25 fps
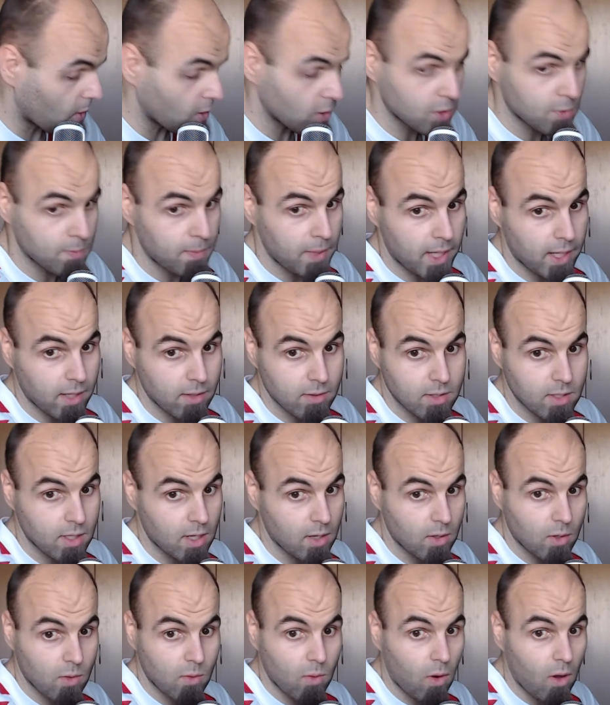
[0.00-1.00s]
speakers,
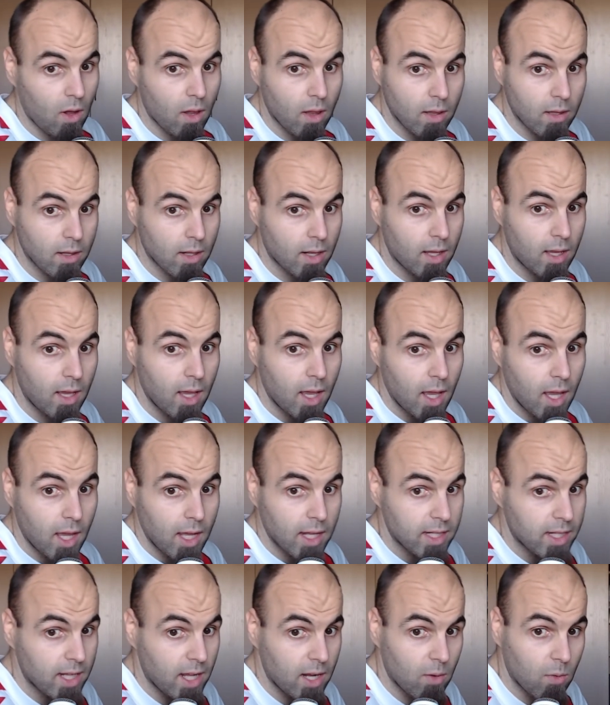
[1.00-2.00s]
they're quality,
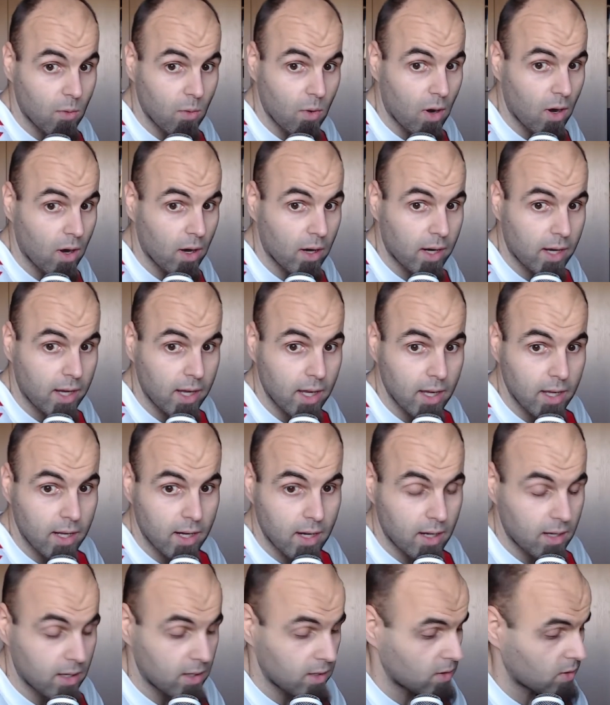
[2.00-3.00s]
they work,
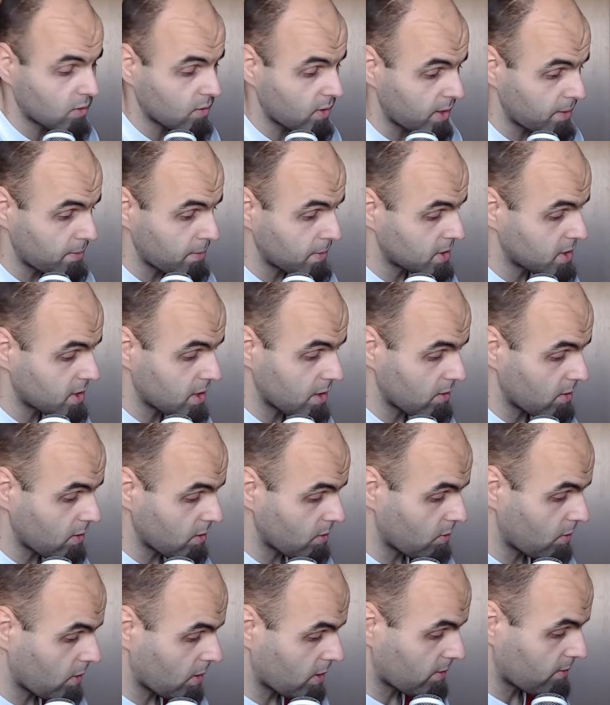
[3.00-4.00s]
great material
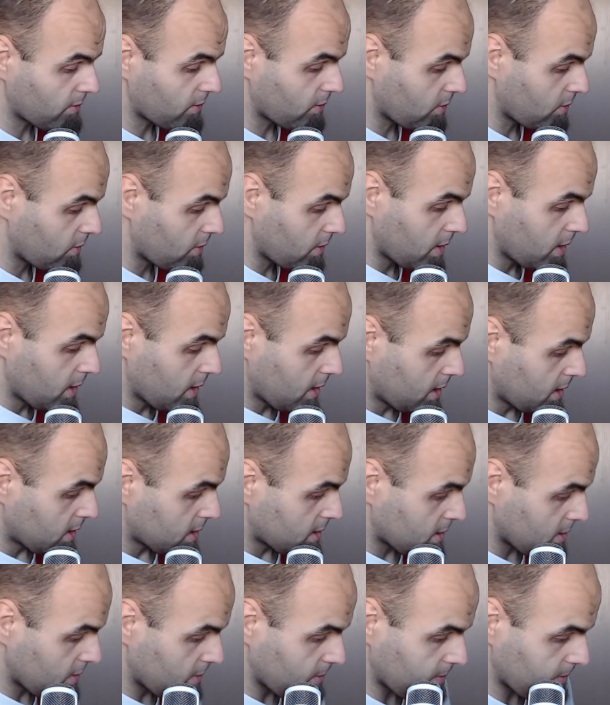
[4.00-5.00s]
working for.
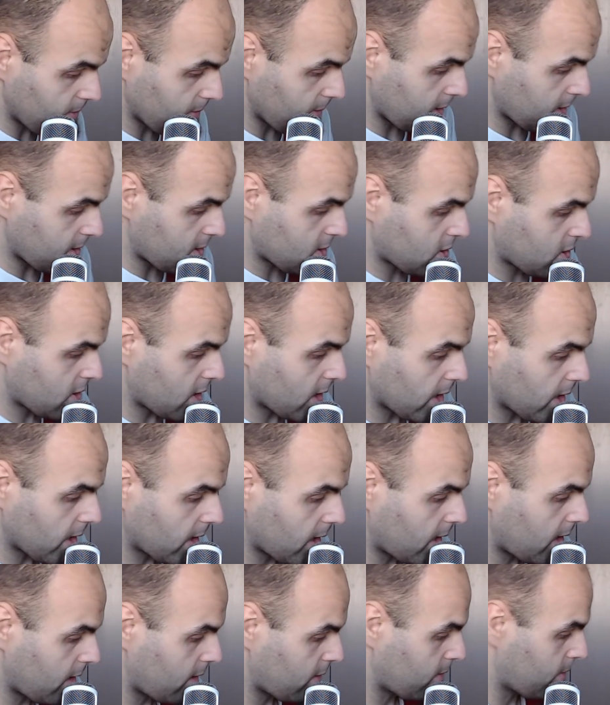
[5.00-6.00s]
So let's check it
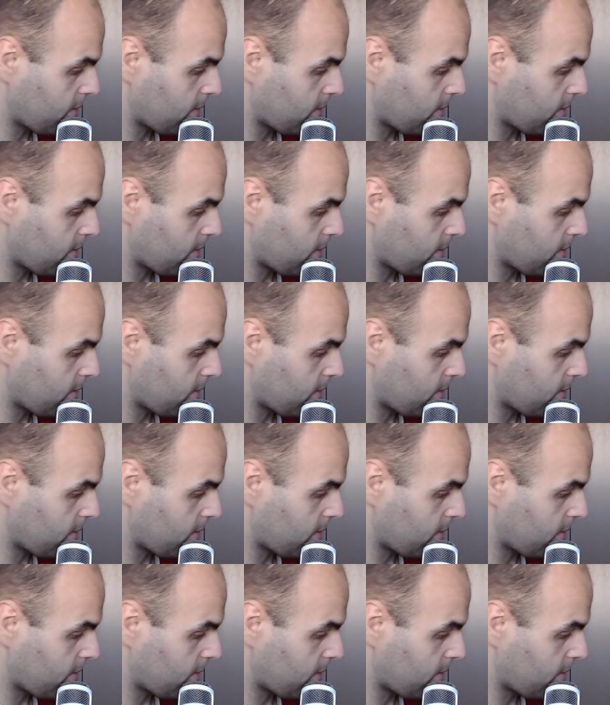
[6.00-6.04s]
out.